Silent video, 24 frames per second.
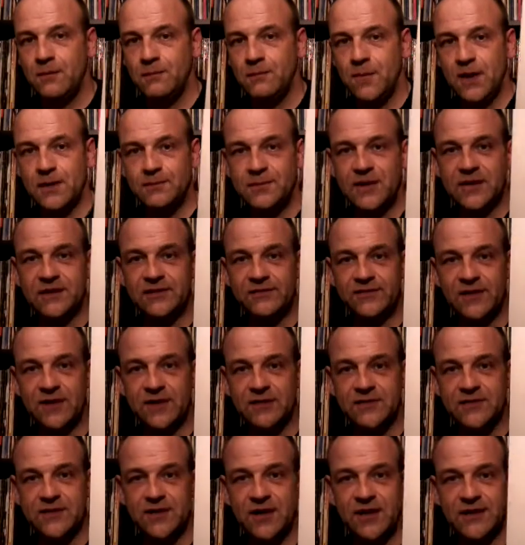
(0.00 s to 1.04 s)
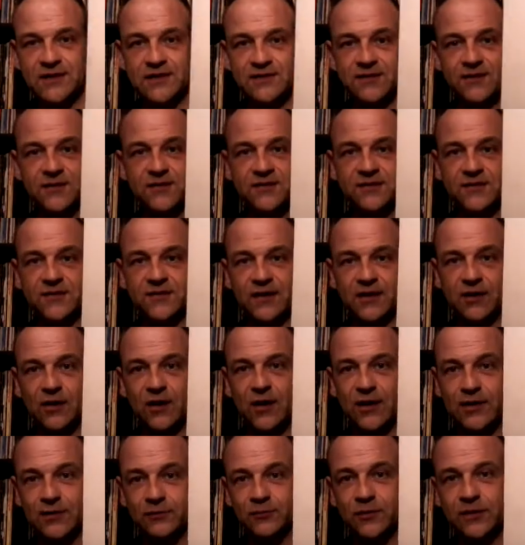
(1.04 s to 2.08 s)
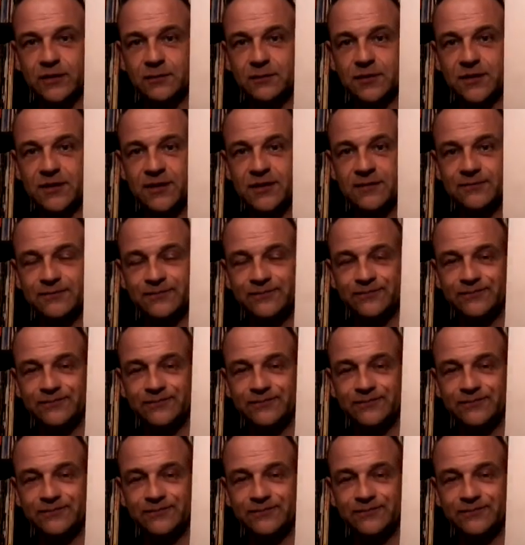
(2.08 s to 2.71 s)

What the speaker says: My Bloody Valentine, and this is the Glider repeat.